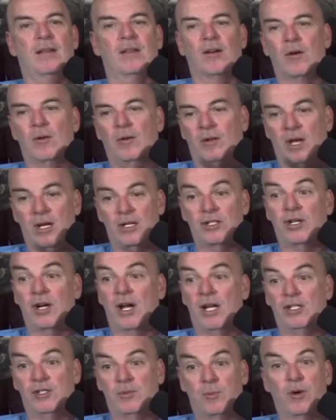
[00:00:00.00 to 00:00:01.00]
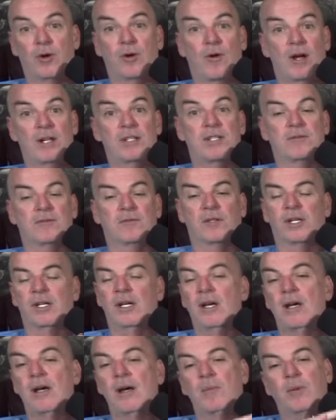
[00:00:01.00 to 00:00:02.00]
They're, they change progressively.
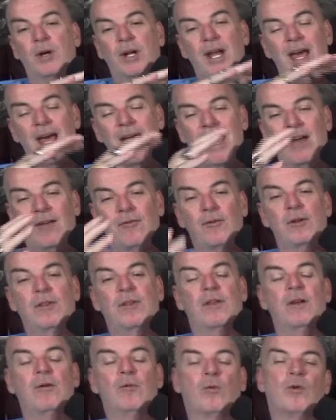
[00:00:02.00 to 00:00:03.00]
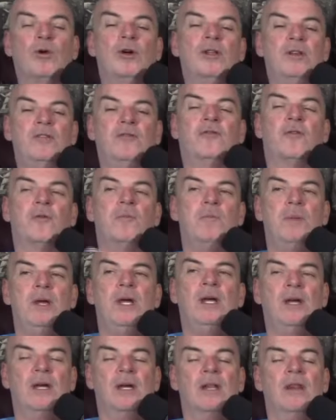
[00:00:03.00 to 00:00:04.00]
But everything really for
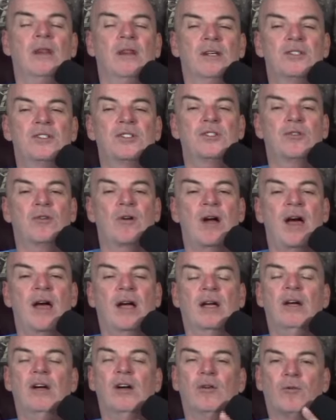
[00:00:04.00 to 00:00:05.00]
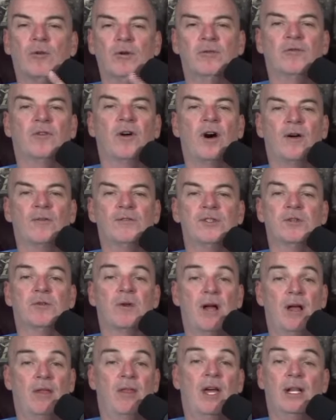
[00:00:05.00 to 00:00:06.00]
me in this track revolves
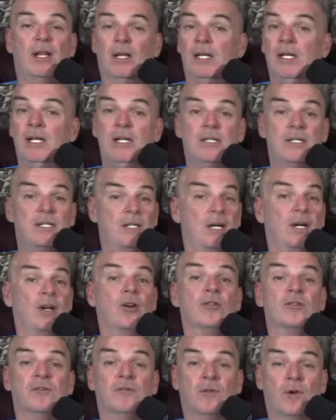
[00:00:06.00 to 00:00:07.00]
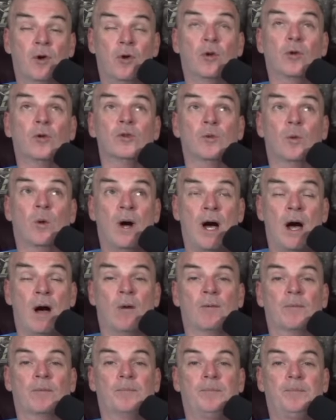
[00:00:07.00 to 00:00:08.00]
around that lead singer's vocals.
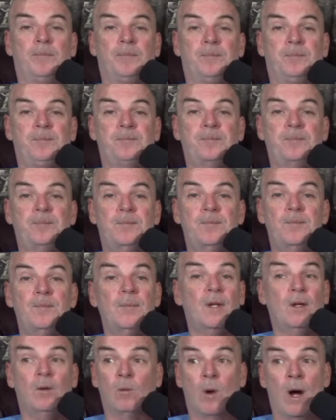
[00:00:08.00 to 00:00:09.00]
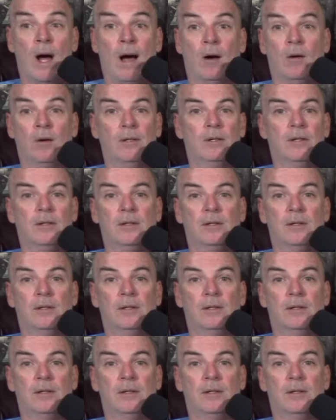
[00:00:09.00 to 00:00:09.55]
Wow. Wow.